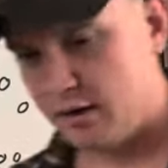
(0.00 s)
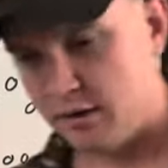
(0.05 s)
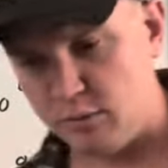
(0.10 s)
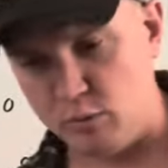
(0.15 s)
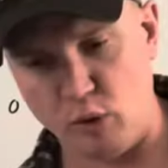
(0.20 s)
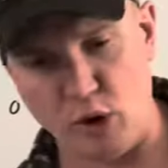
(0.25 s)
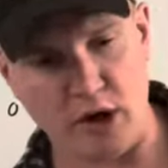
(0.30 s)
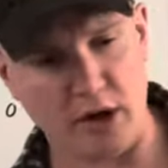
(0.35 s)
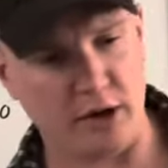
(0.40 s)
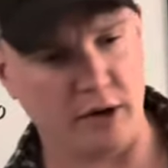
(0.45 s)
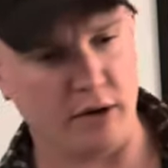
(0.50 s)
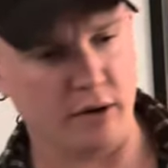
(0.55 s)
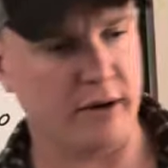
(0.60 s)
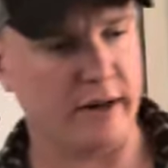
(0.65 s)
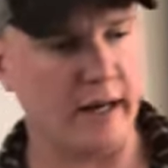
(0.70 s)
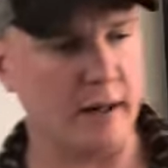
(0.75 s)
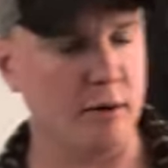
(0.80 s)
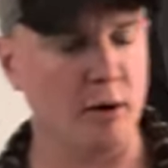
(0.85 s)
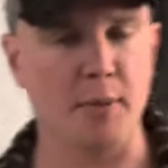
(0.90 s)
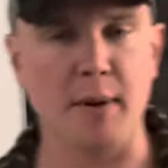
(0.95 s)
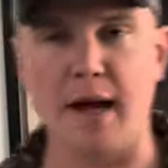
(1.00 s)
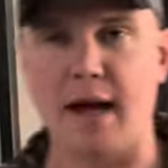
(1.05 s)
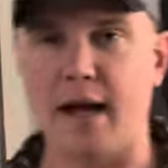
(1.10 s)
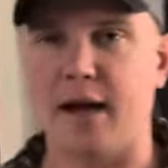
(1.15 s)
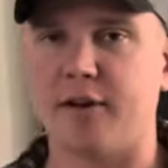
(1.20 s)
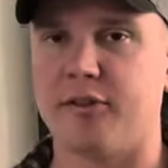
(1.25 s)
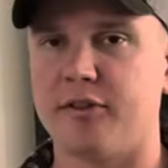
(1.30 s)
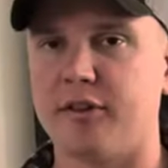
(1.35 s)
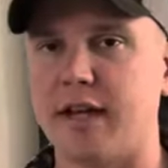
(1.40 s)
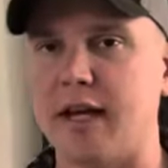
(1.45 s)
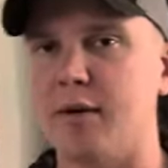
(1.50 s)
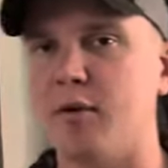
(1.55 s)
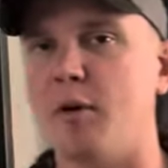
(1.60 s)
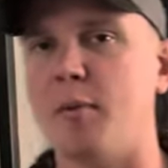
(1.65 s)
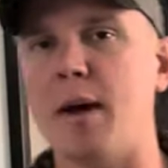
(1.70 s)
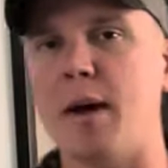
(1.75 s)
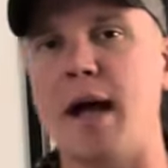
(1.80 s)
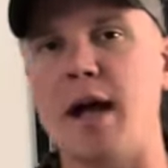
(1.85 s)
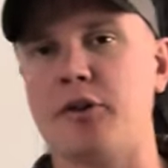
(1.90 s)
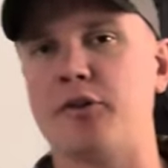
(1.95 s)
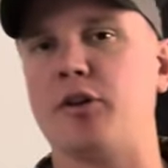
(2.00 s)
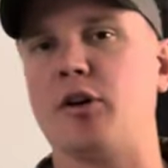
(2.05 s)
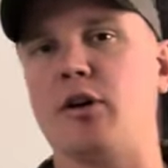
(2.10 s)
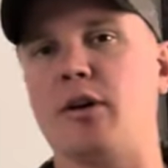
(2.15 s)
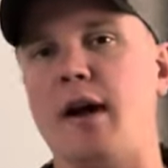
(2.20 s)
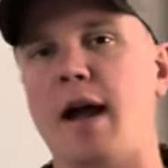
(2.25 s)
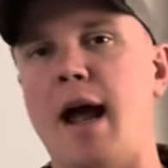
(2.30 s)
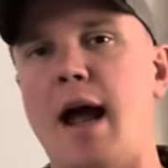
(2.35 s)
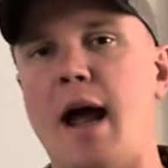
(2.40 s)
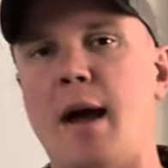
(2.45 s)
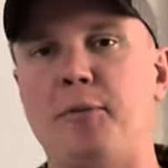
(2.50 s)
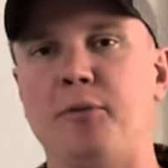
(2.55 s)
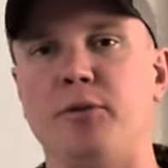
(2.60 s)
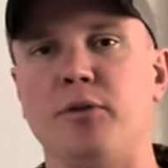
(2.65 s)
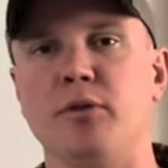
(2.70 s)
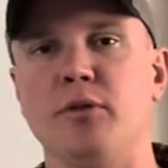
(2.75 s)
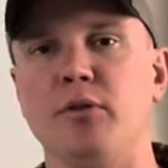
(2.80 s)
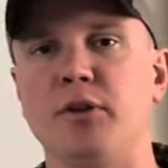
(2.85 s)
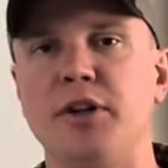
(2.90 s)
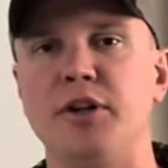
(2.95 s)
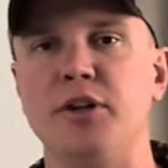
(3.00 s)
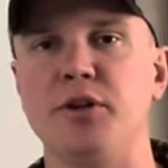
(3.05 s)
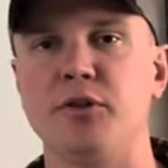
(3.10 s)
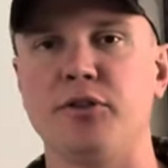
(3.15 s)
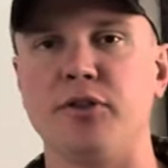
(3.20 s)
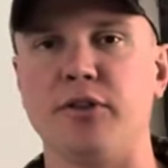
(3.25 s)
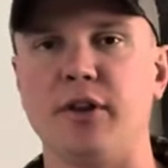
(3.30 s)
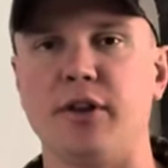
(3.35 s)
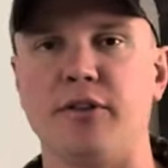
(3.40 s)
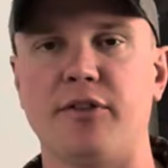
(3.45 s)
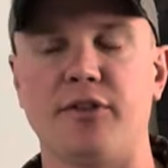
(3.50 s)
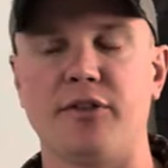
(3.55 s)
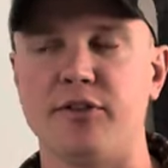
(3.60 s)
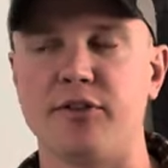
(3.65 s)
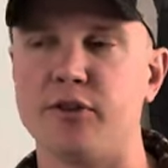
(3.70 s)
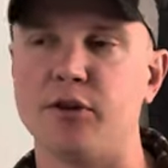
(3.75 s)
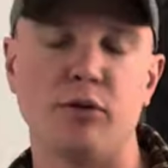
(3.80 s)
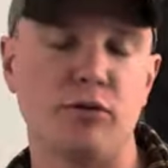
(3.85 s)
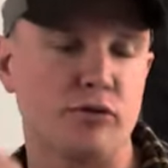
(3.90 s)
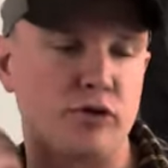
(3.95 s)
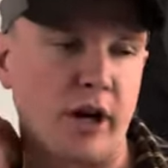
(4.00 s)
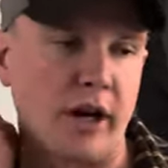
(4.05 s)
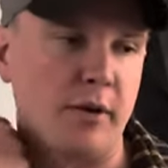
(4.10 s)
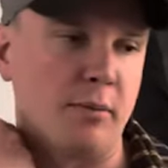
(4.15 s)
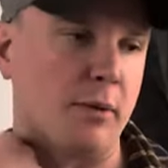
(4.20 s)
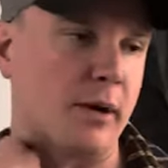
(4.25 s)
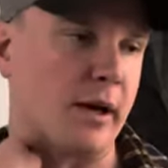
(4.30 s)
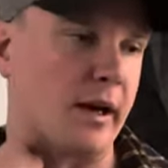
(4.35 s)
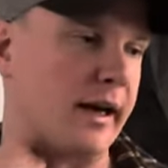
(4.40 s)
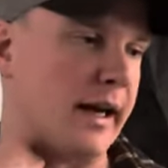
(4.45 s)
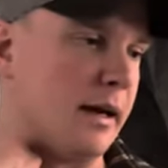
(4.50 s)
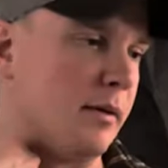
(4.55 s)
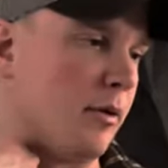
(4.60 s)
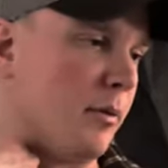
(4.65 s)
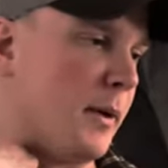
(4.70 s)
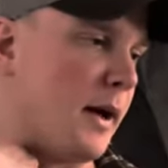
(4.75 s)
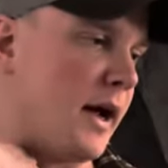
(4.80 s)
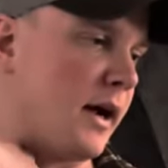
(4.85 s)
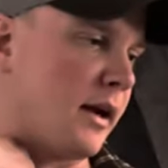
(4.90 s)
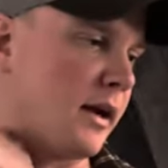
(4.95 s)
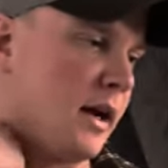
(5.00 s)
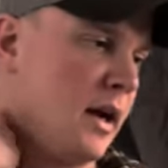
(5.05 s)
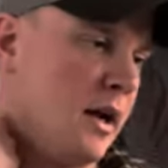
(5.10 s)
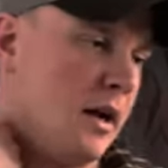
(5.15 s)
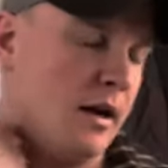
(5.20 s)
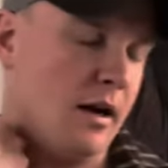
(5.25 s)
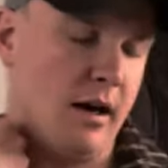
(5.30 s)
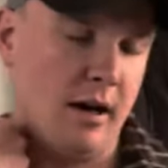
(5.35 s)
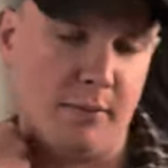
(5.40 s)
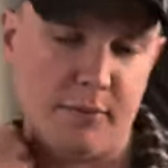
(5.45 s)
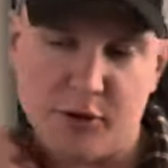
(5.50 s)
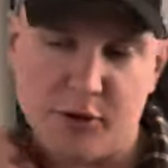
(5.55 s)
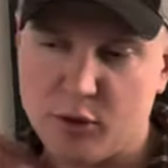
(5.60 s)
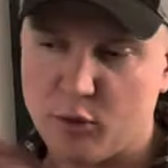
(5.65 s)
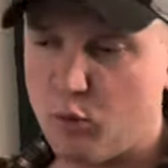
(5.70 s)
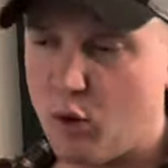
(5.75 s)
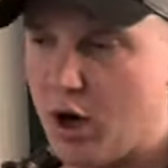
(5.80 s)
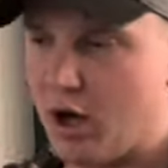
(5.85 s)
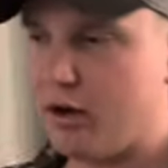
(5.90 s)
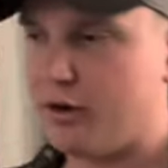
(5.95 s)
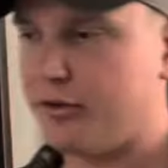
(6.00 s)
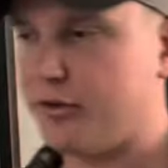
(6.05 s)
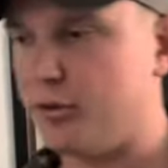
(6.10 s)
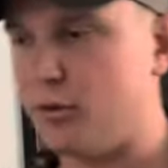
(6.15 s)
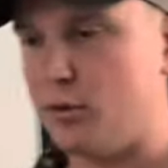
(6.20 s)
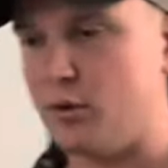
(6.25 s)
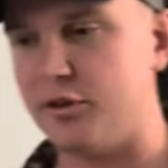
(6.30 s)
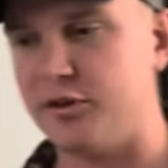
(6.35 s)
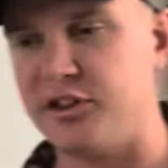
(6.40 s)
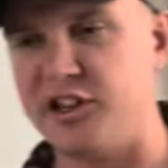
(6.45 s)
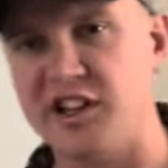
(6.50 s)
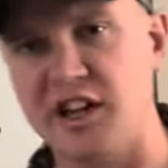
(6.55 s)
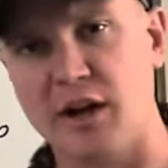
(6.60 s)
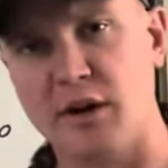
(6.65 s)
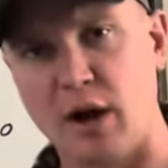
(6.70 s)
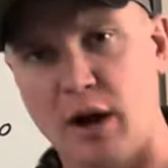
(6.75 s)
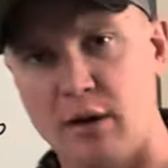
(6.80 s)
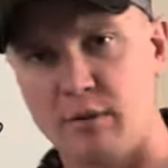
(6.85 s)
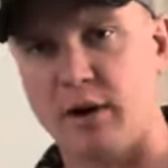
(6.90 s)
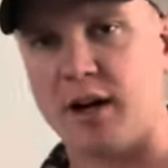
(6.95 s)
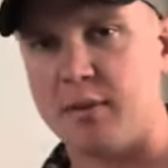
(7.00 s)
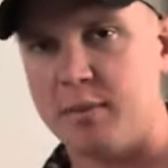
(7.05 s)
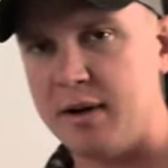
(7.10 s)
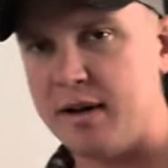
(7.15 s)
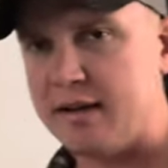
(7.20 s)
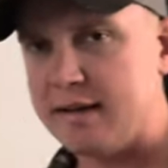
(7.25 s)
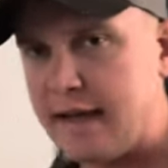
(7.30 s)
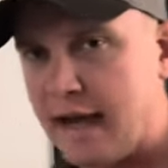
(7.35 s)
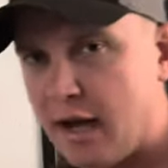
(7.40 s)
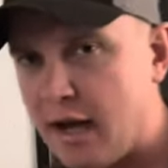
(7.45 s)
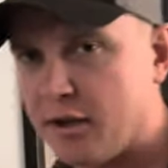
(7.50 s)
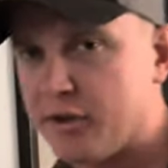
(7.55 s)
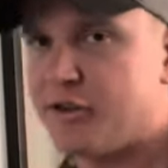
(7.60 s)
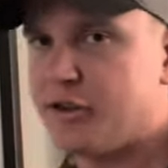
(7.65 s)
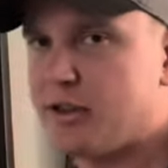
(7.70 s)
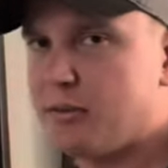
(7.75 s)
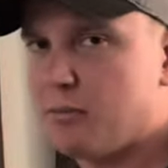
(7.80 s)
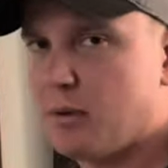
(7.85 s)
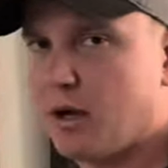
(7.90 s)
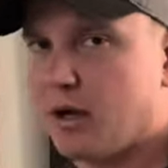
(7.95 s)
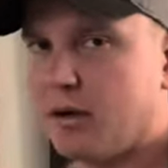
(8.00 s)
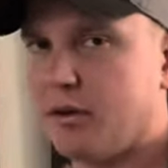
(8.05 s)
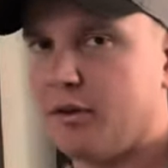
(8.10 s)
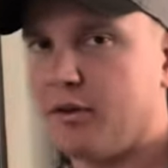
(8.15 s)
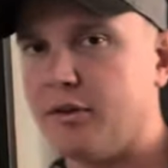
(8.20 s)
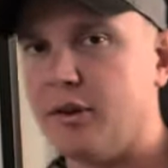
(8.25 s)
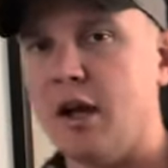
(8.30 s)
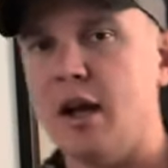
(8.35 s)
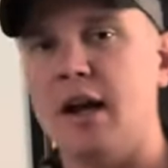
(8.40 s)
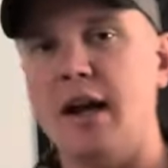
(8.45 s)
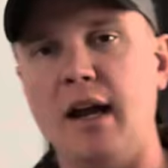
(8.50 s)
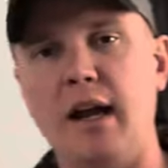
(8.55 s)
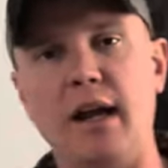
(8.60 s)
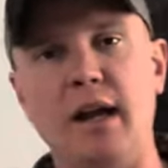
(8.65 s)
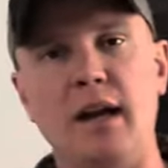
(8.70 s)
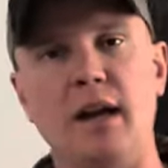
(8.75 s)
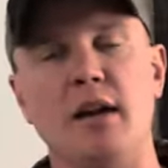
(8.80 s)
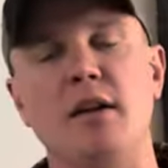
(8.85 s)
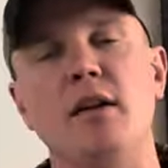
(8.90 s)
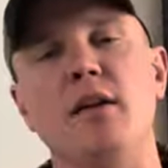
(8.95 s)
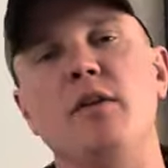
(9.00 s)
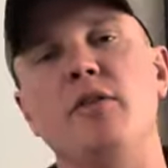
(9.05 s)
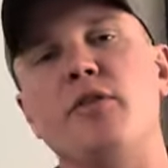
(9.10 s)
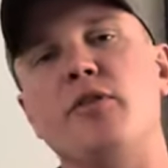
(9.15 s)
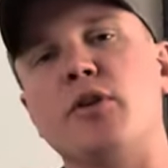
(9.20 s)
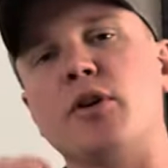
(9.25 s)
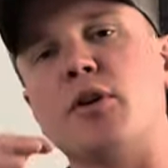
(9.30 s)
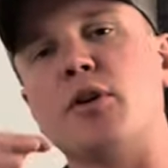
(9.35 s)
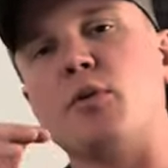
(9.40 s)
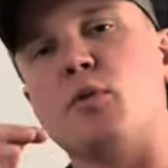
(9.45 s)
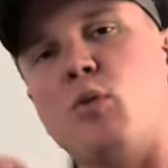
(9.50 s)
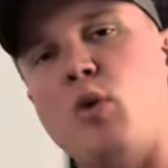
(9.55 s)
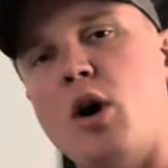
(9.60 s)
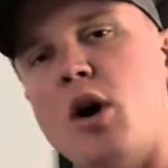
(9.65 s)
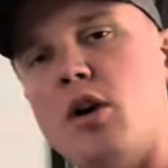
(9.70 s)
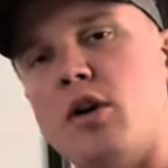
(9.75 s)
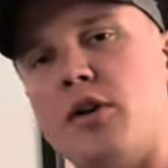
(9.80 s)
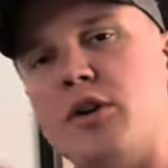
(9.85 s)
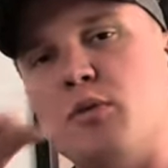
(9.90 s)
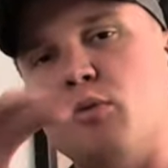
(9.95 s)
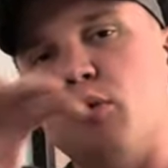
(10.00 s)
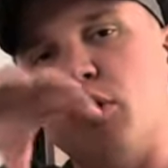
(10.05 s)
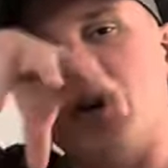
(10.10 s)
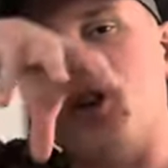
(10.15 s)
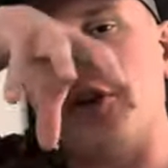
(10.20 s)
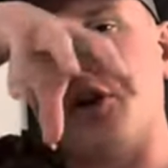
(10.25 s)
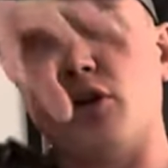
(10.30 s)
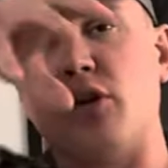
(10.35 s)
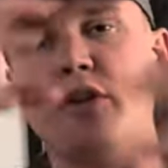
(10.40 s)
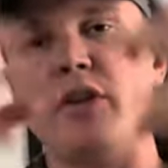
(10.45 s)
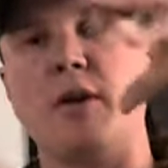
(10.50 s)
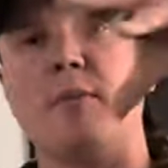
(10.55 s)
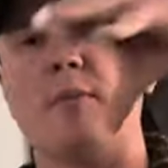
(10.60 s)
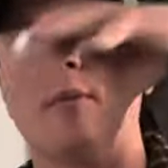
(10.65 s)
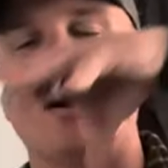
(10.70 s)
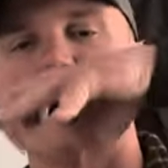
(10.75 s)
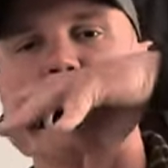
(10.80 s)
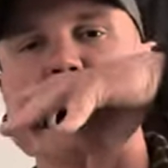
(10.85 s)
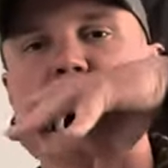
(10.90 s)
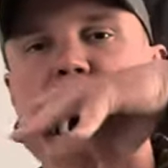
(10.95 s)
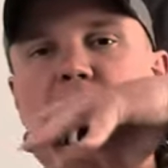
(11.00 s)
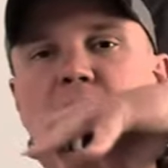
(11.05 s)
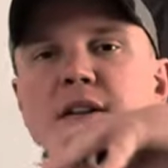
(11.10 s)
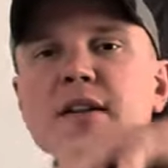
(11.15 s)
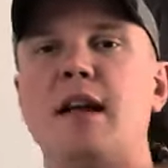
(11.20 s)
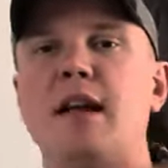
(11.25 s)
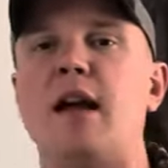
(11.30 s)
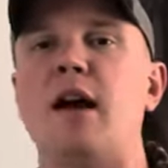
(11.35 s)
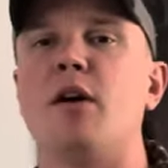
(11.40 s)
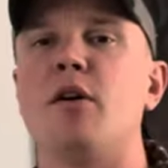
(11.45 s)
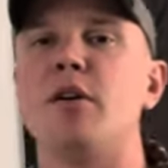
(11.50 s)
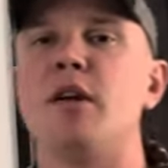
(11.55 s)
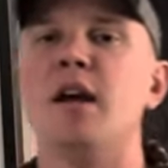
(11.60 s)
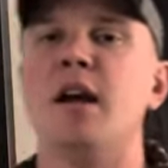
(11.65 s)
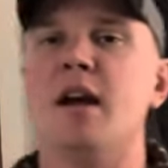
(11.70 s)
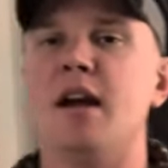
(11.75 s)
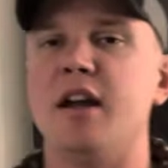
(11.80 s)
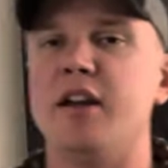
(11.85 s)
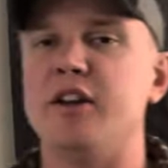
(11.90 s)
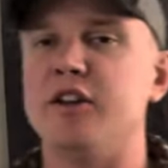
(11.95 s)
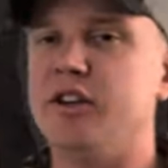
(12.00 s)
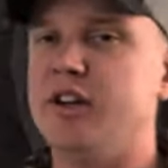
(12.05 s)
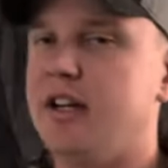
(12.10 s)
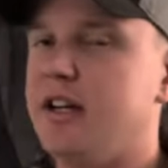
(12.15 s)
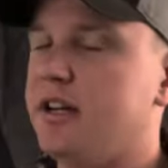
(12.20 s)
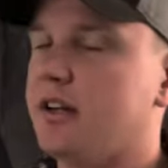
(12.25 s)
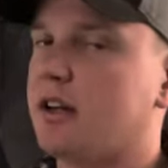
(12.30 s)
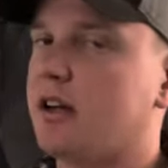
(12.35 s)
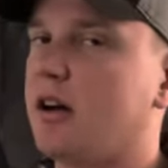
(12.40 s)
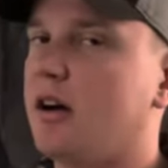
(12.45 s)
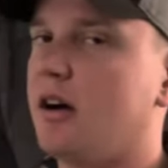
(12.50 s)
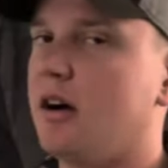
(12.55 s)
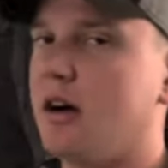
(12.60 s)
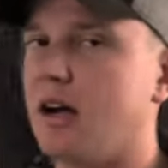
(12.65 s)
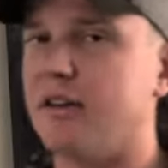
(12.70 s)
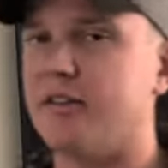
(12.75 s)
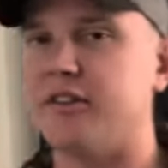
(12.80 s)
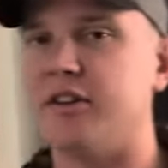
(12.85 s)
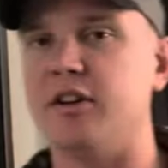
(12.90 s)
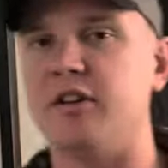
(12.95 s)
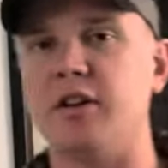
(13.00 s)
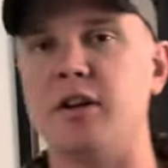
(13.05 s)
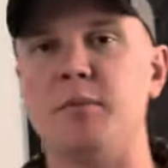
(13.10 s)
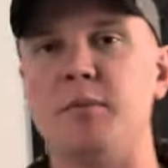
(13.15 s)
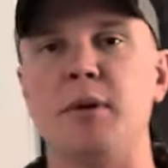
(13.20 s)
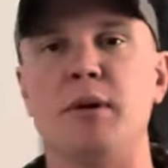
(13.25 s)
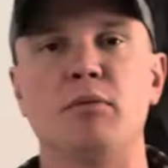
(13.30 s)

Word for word: Water, camelbacks. Camelbacks are absolutely useless. Don't try to bring a camelback. Um, your water source, I recommend Nalgene bottles. And for your water, you wanna turn them upside down and you need to constantly be